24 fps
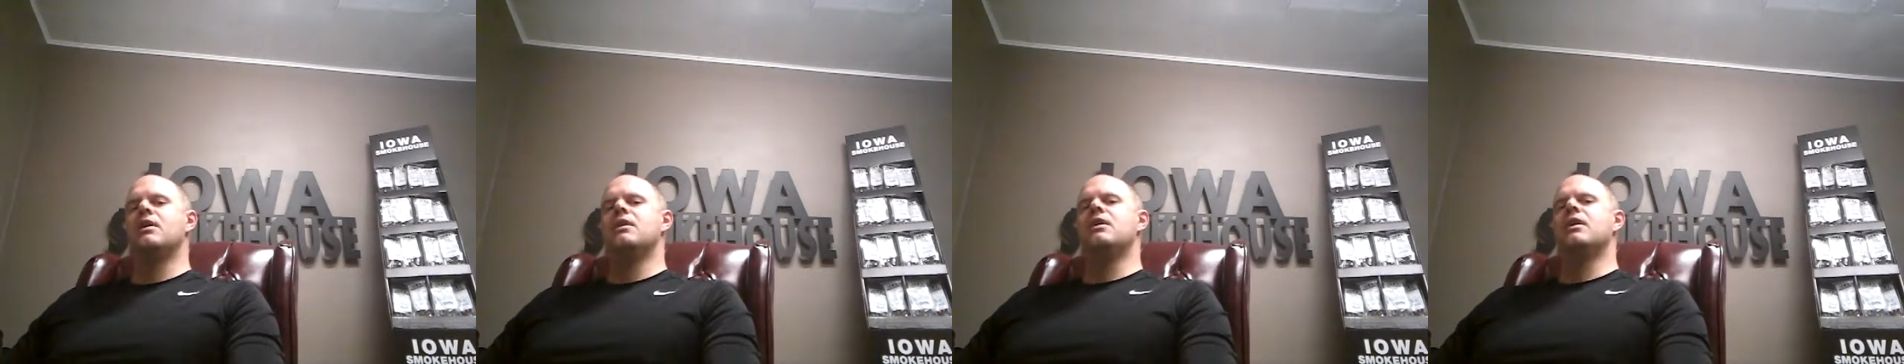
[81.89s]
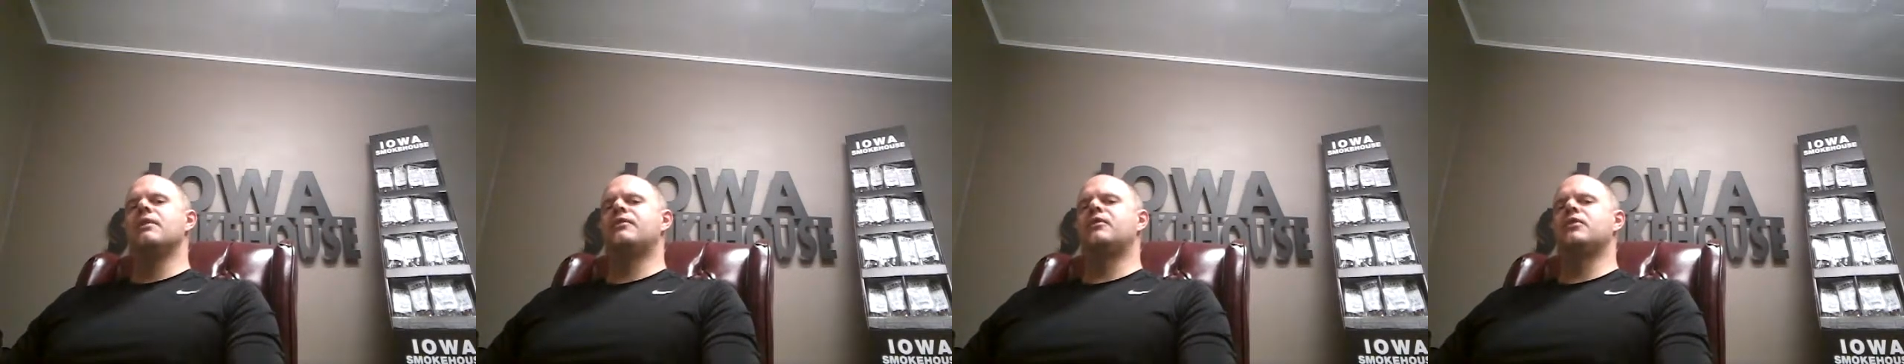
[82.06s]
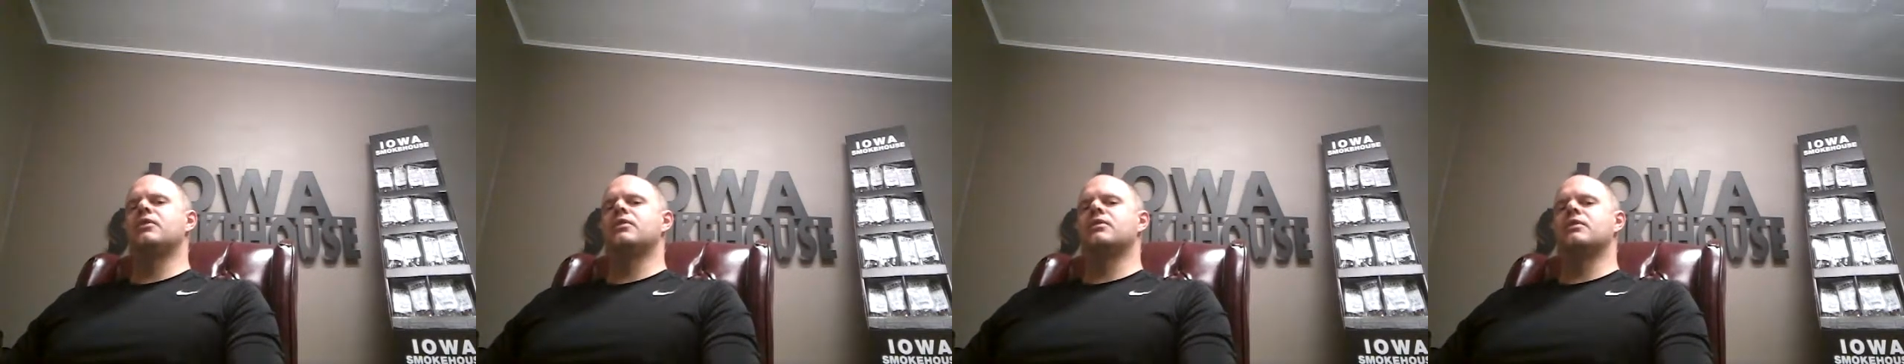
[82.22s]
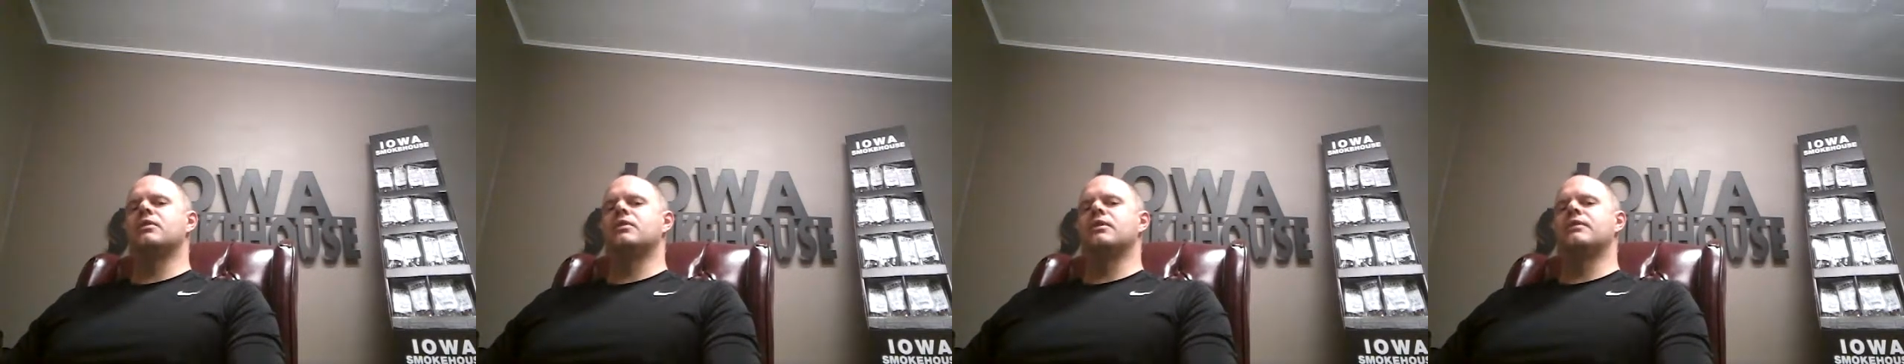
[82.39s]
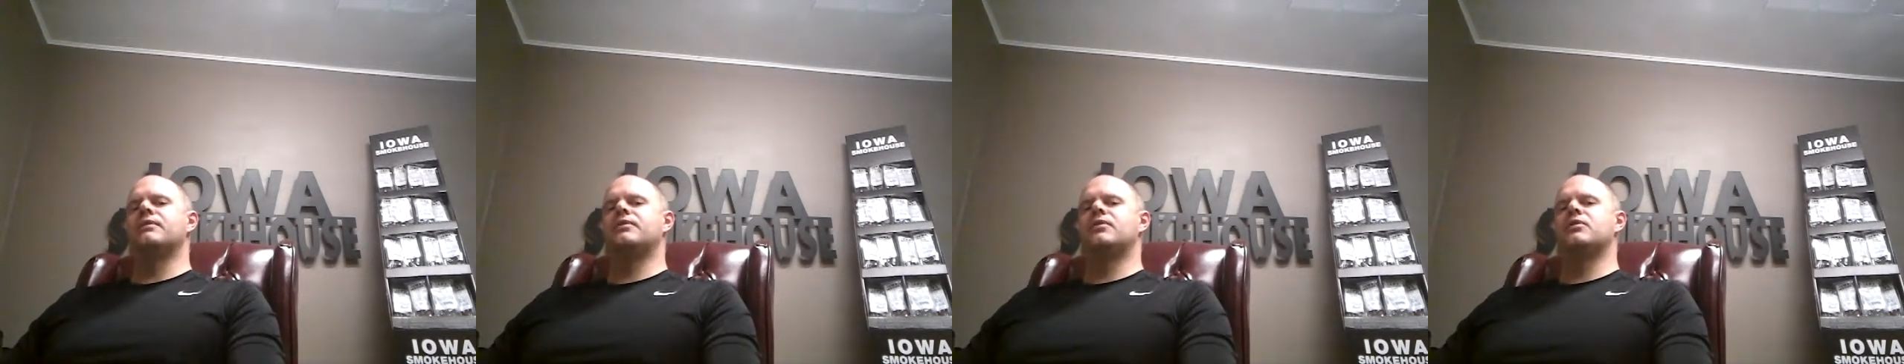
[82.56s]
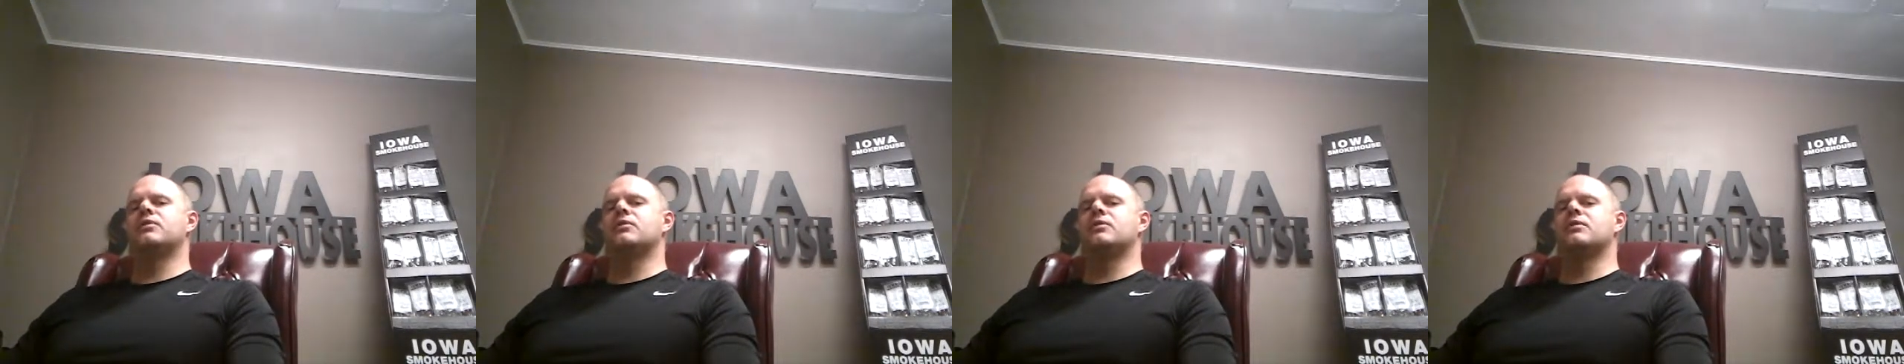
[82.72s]
If
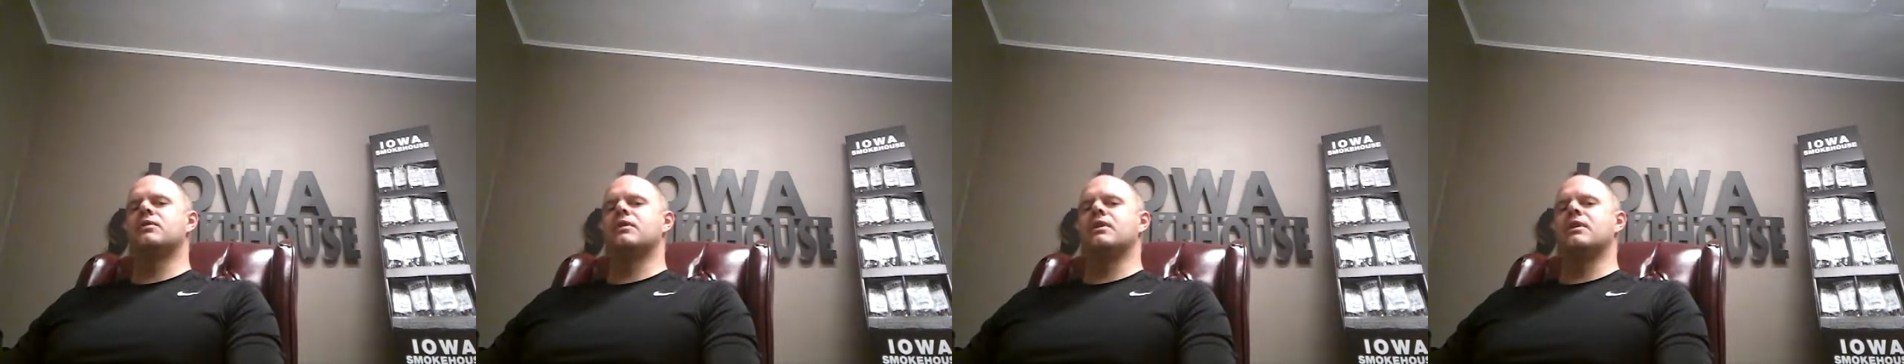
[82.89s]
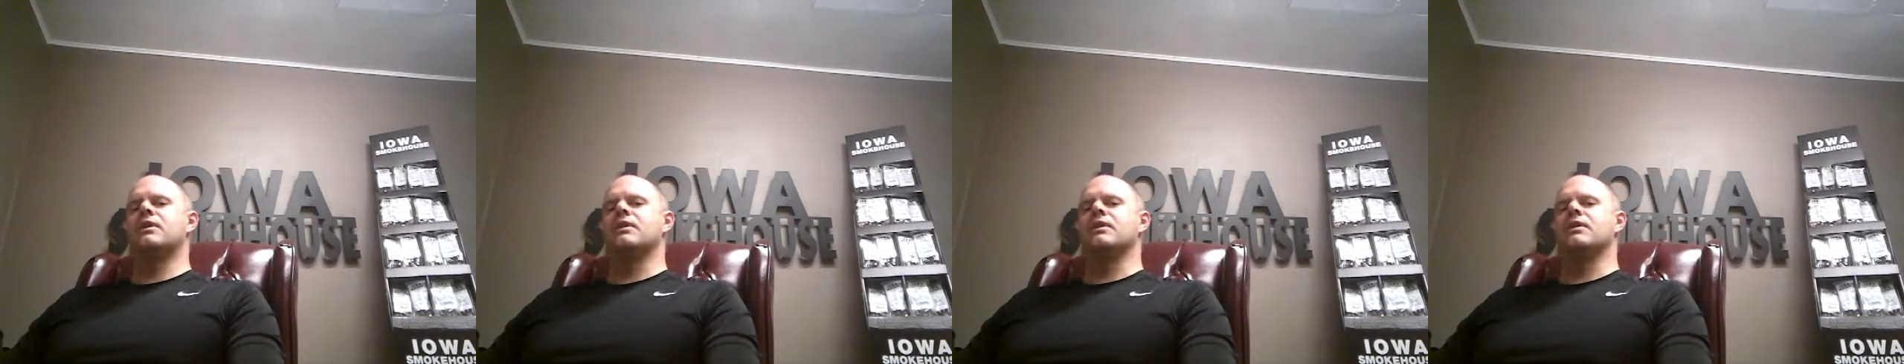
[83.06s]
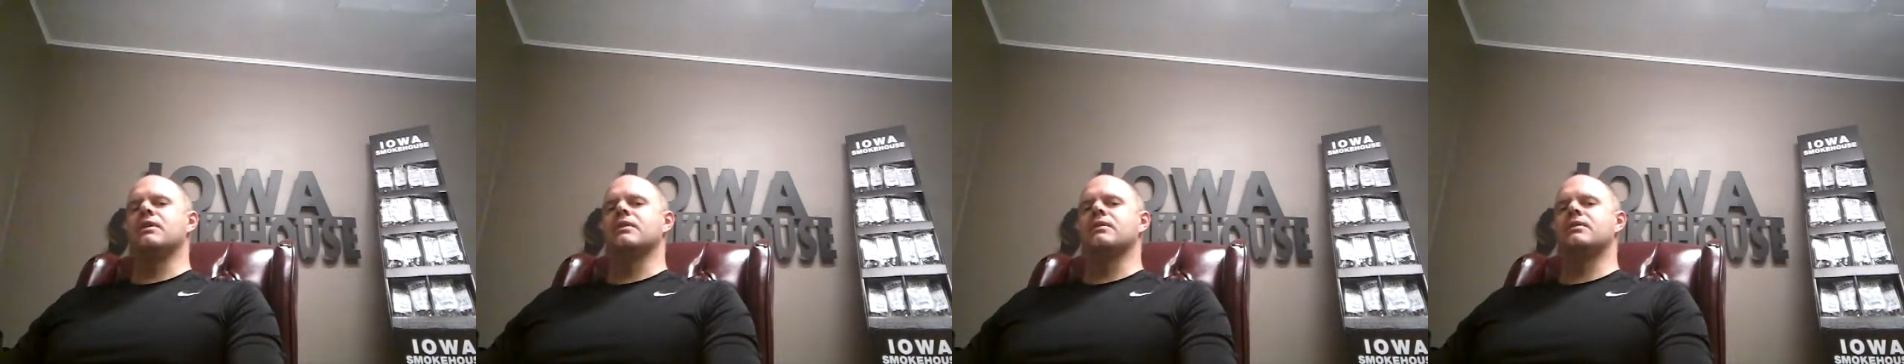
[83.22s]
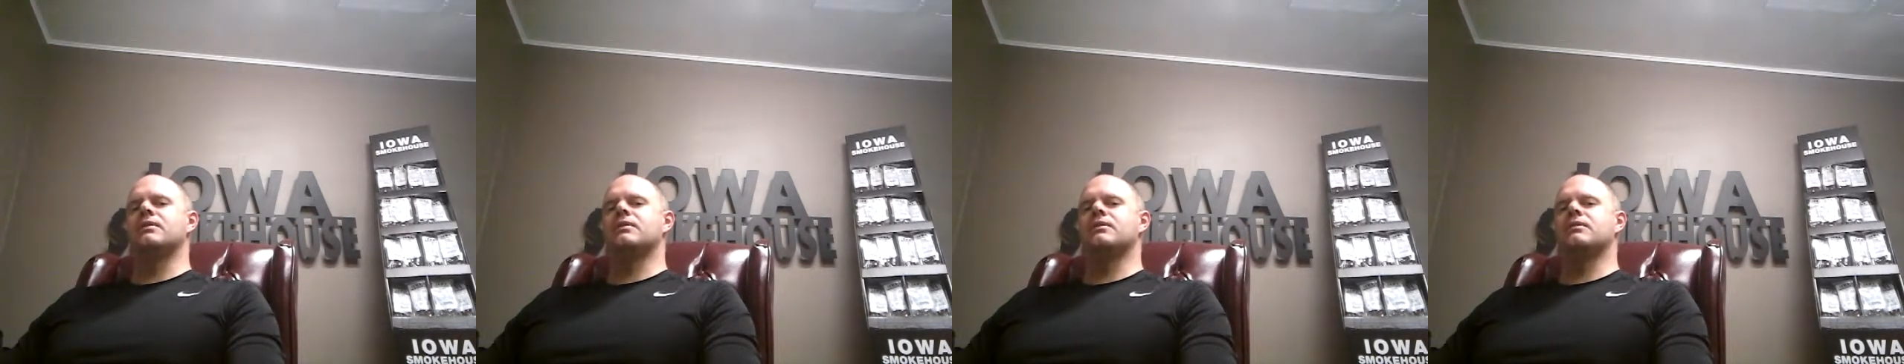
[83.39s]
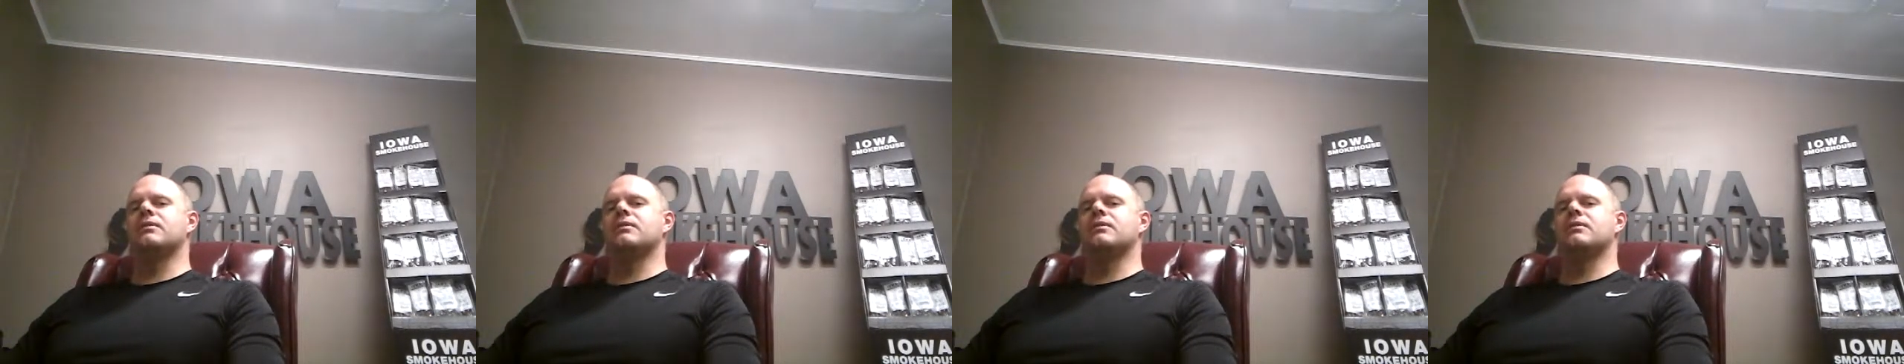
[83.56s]
you're